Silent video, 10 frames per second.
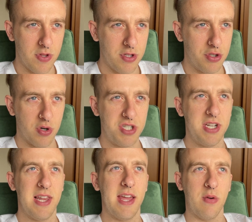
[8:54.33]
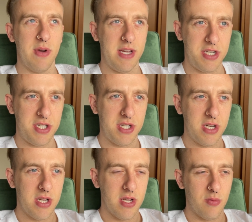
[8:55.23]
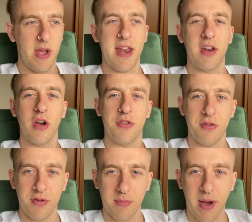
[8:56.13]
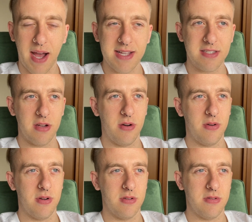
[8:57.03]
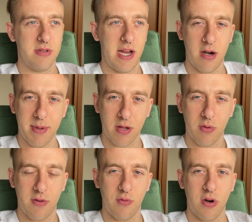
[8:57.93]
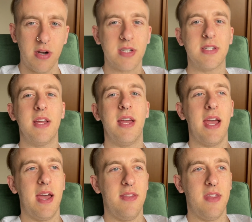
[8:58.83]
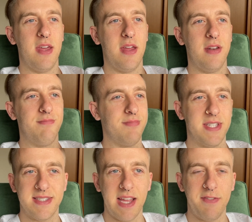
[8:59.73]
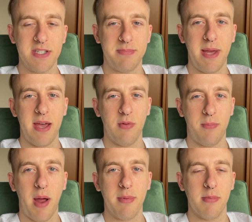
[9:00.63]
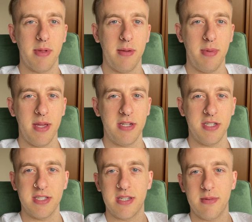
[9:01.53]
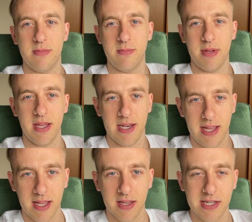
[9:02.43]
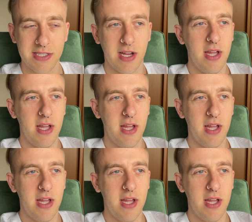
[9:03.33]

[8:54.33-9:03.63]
Georgian language. We had to go through Dubai, so Arabic would have worked, and then the safest bet would probably be just to be in English.